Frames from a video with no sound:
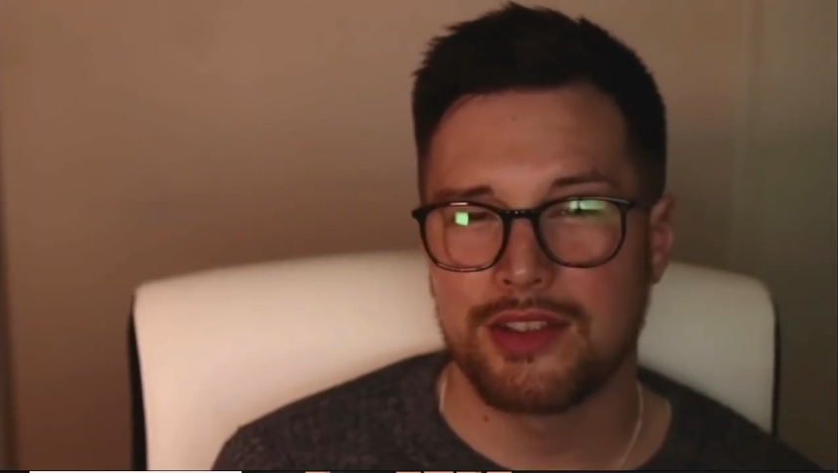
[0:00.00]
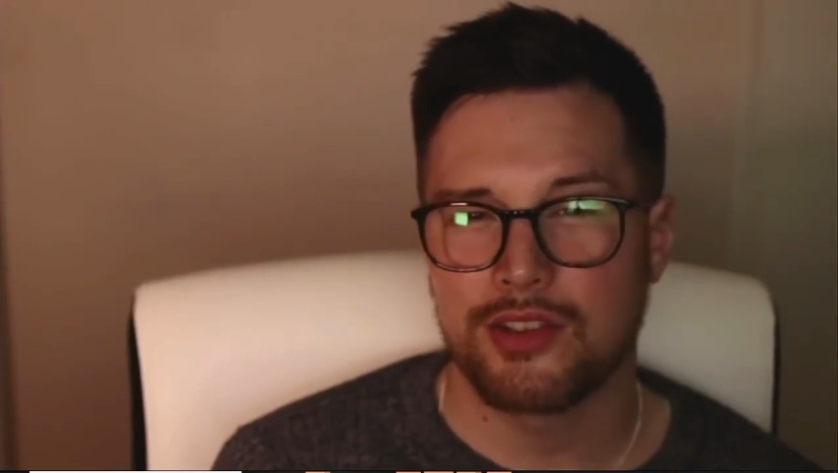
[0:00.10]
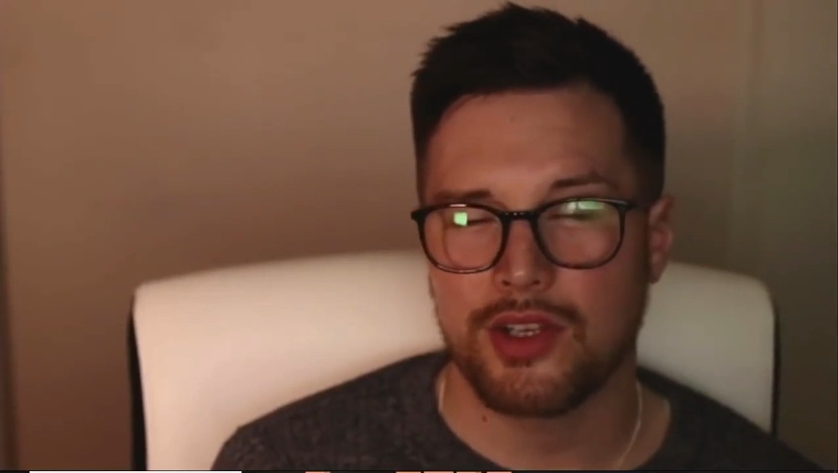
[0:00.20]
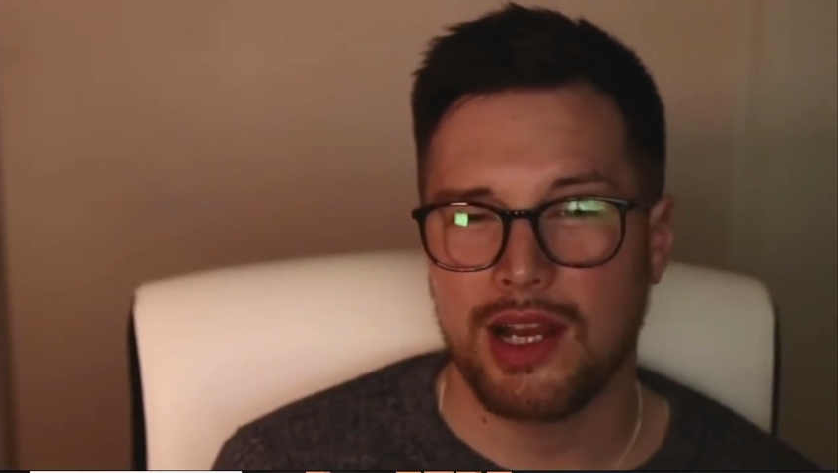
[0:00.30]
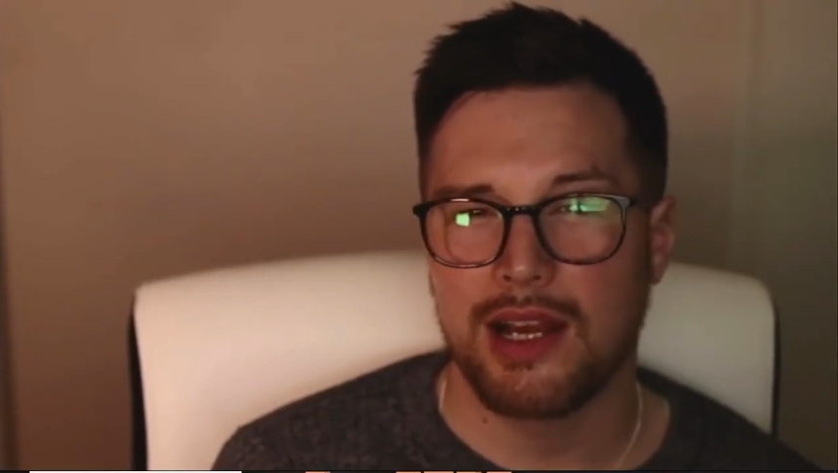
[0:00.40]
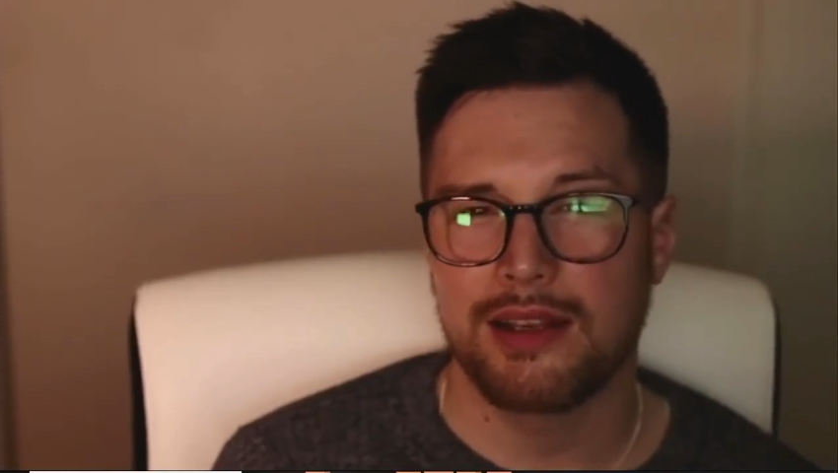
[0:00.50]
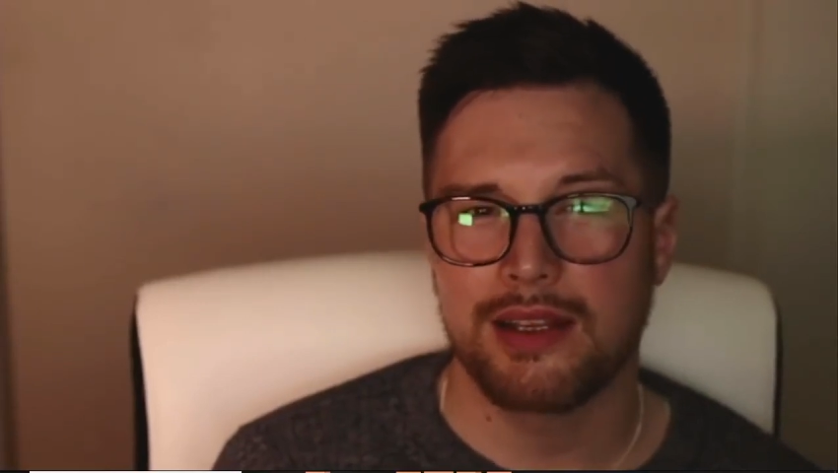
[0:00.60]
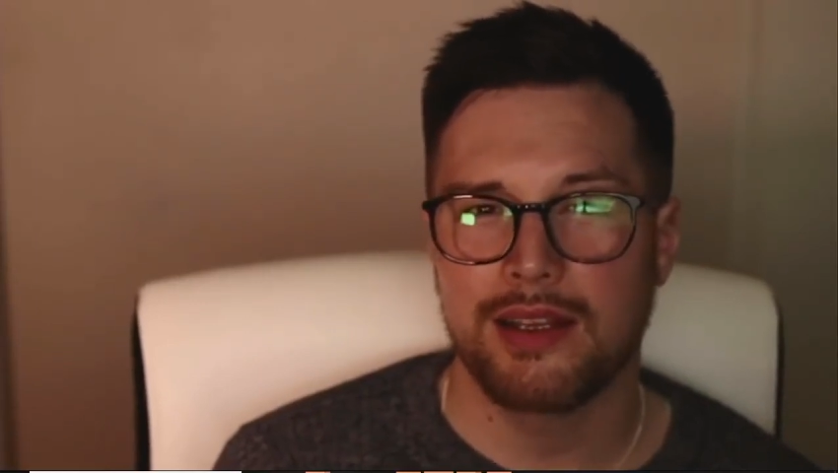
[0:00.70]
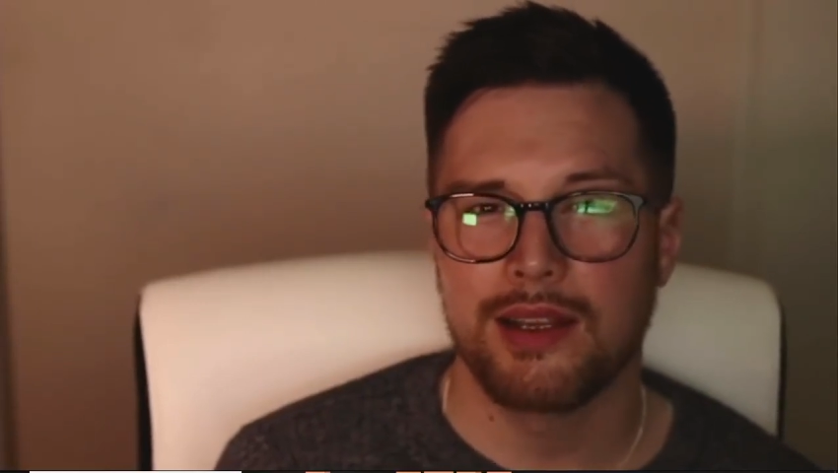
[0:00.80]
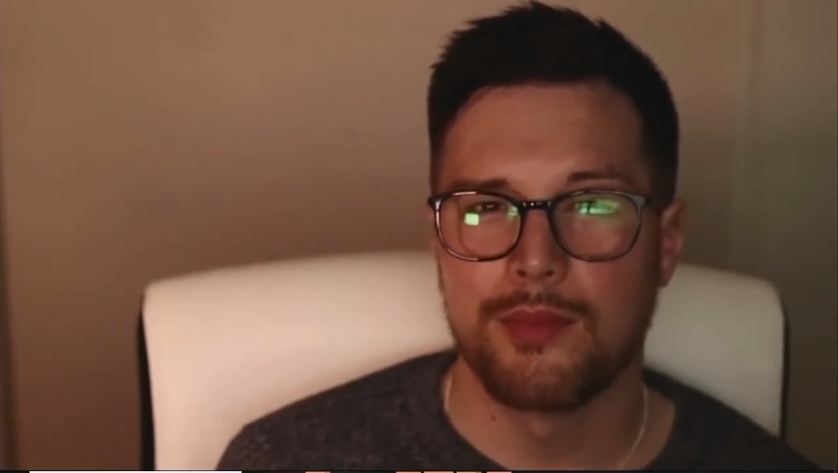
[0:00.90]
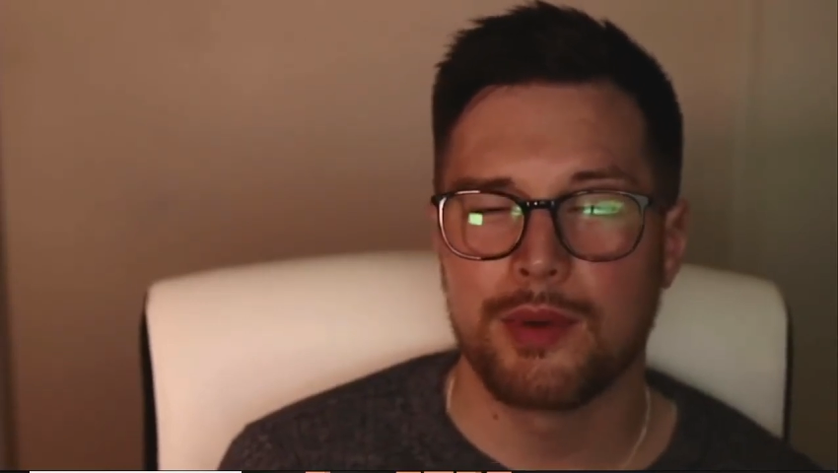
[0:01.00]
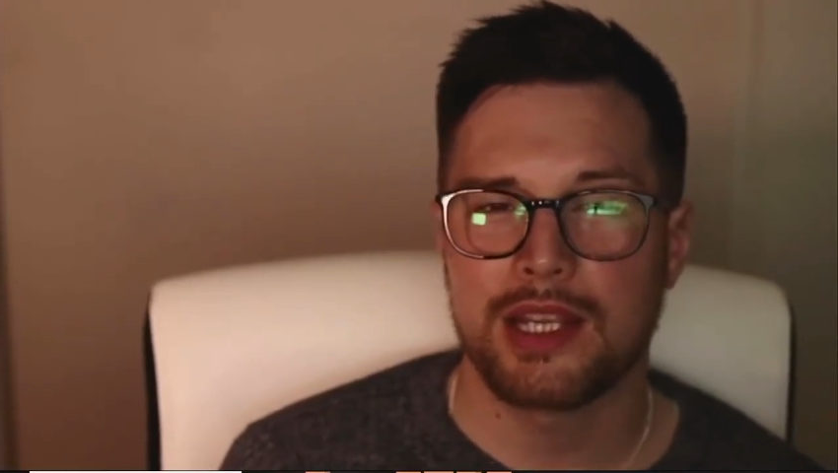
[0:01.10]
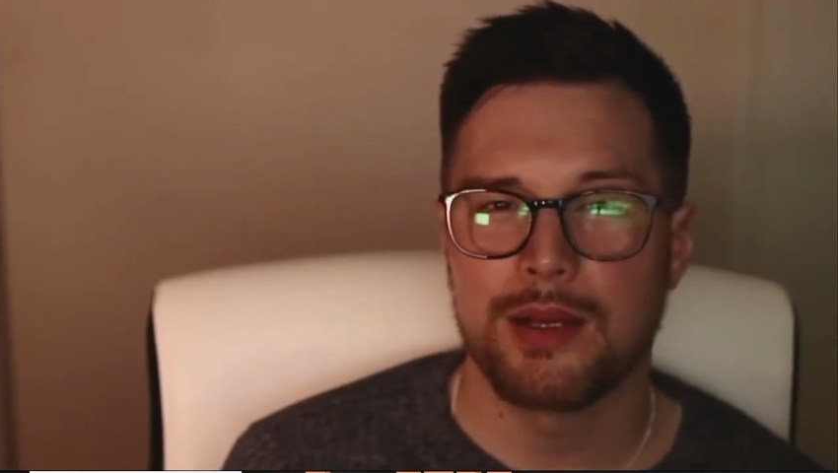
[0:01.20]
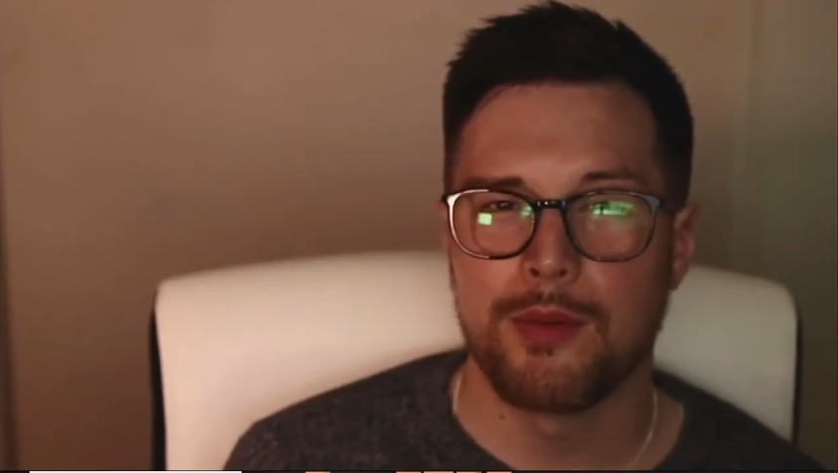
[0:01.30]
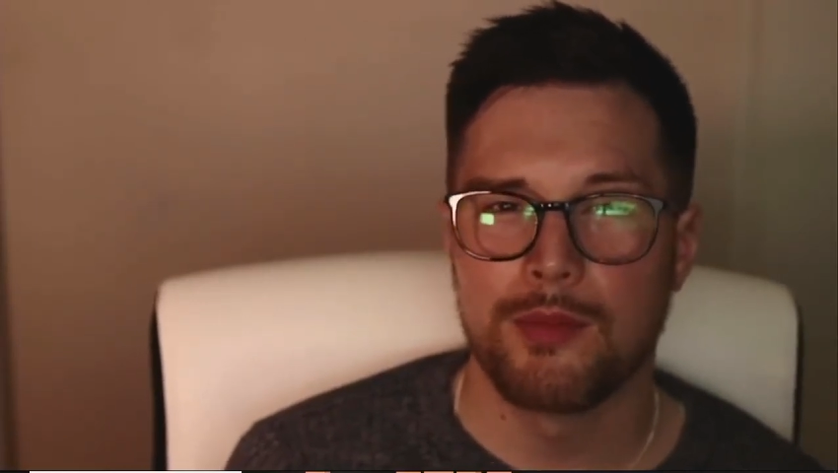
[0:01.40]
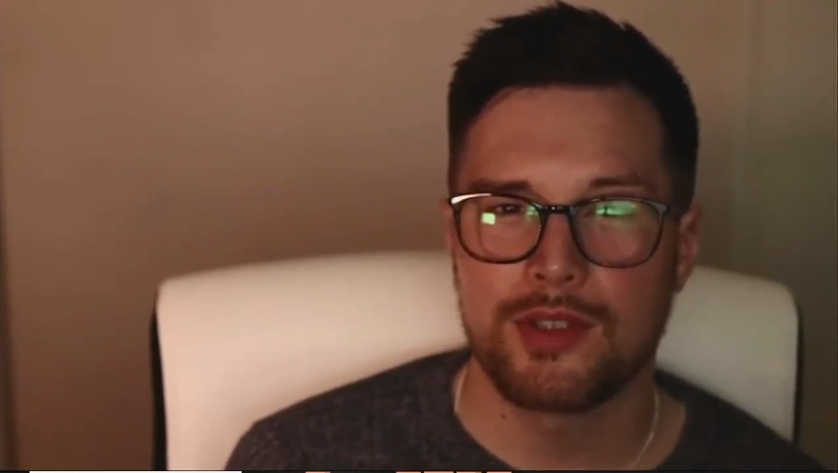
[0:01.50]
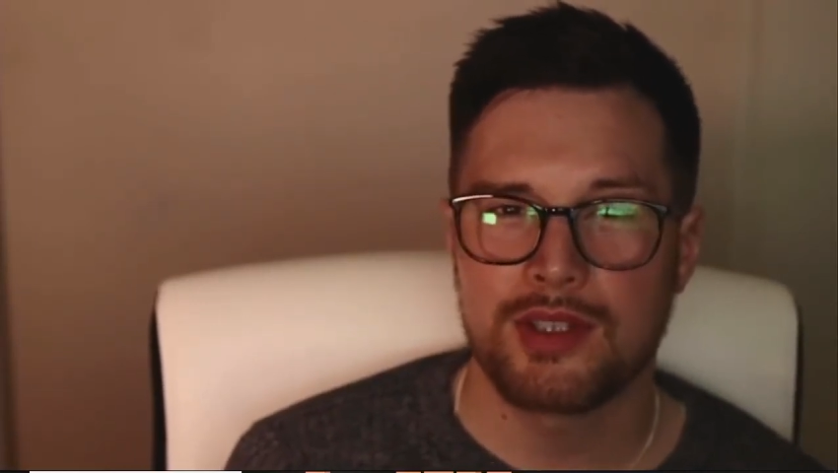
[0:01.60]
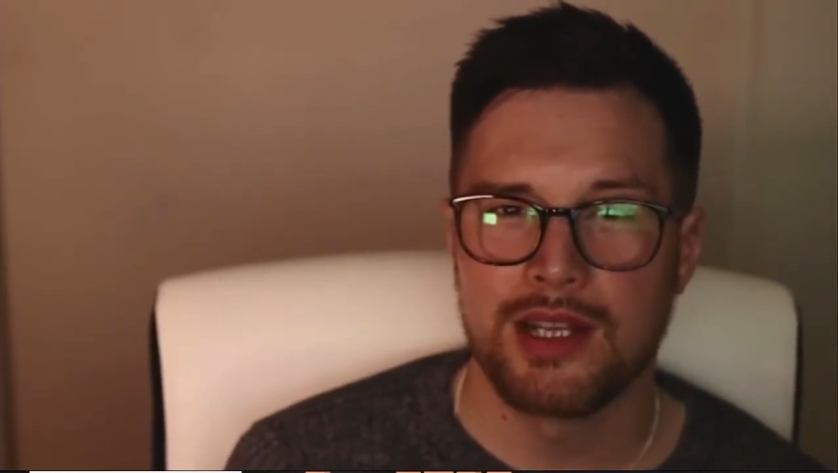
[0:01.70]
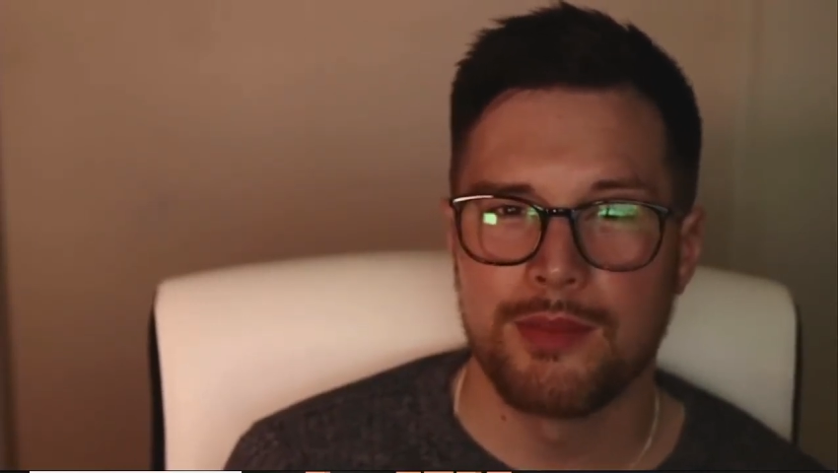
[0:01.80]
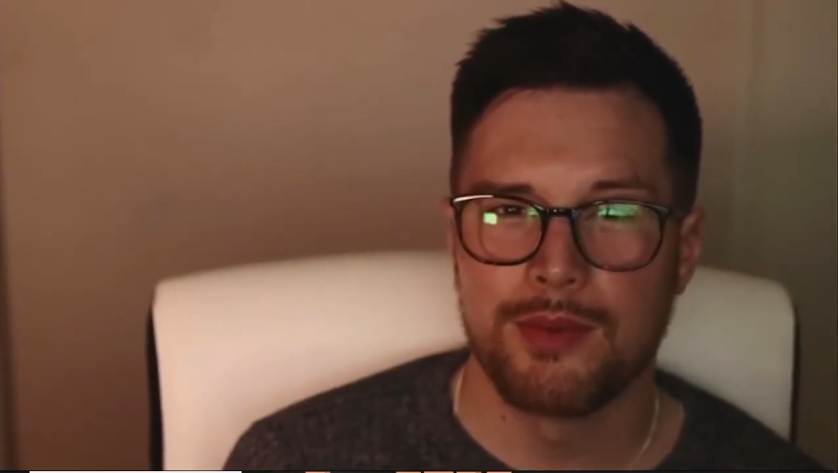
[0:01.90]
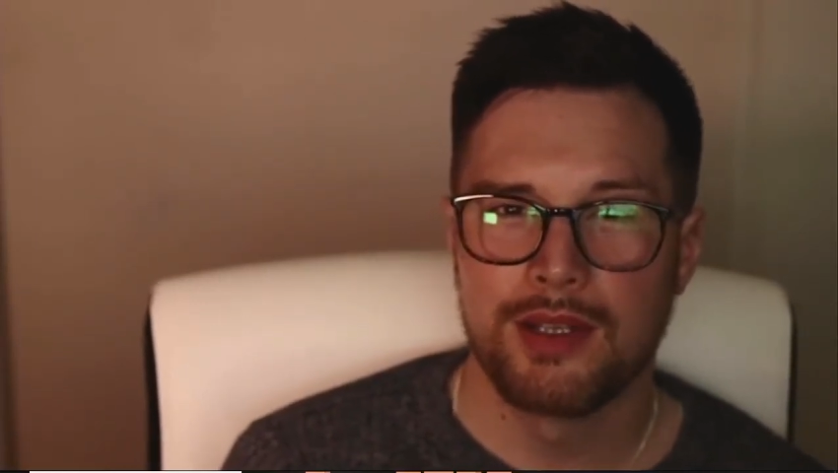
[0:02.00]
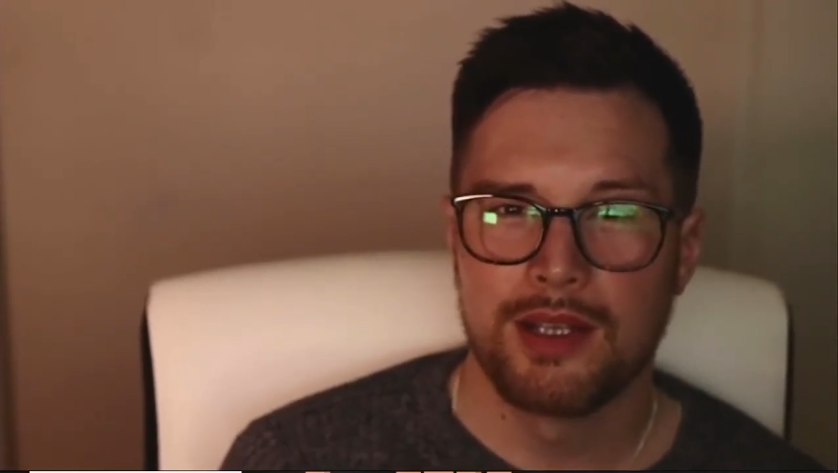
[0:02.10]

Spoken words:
Shahada and became a Muslim.